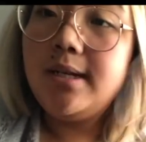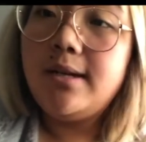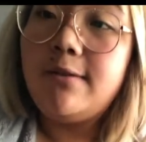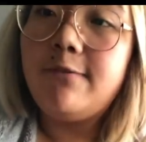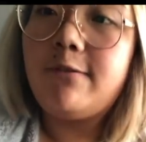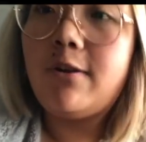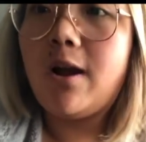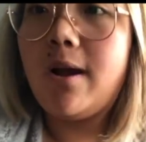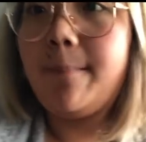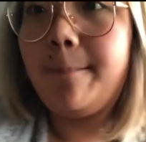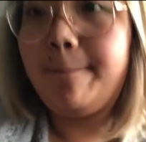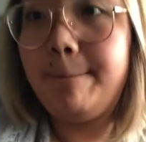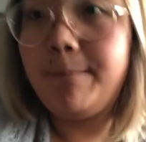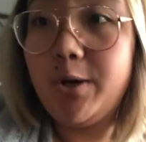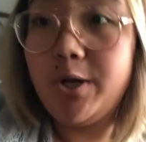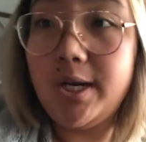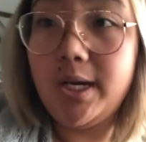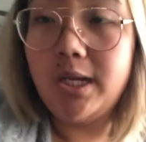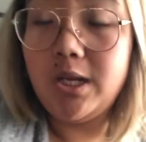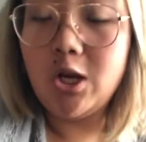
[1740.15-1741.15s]
from
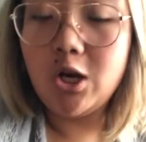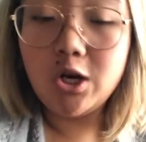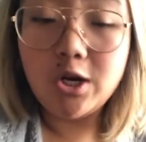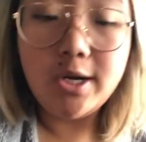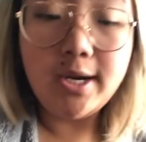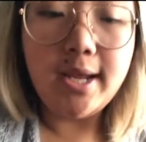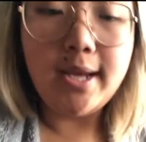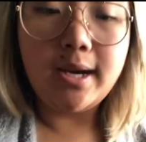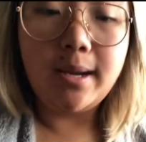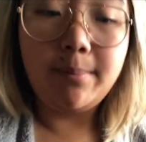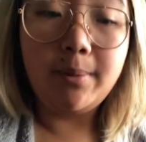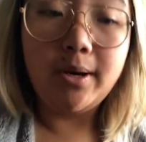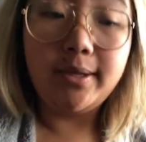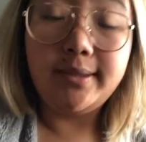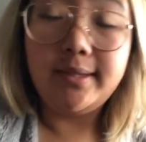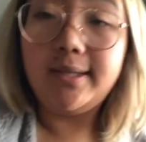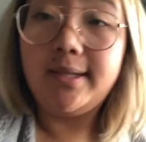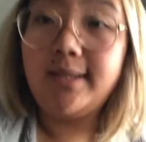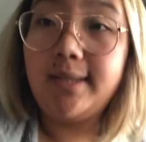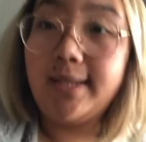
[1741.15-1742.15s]
Pudding Yarn, and I
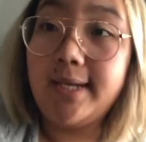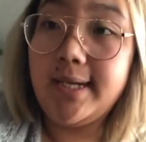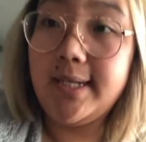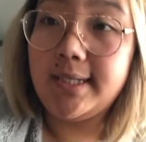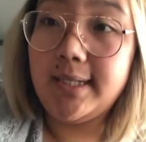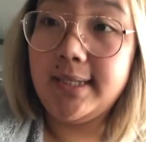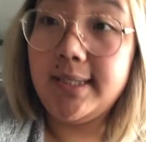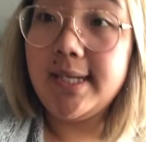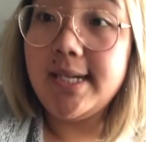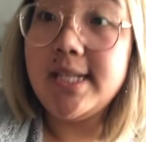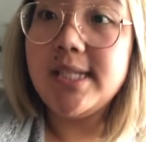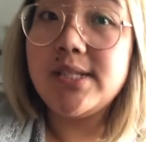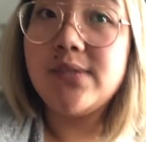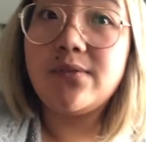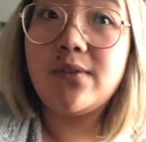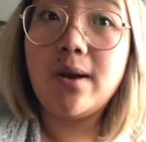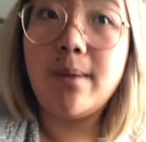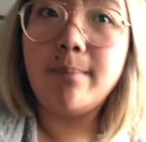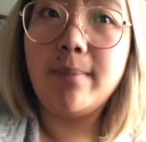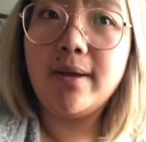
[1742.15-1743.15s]
bought the Lichen and Lace
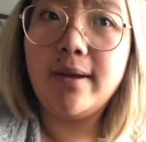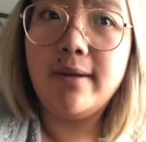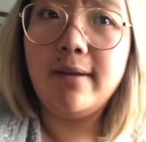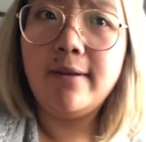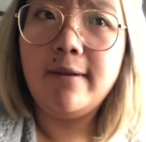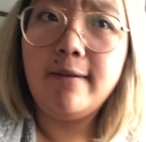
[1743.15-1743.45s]
from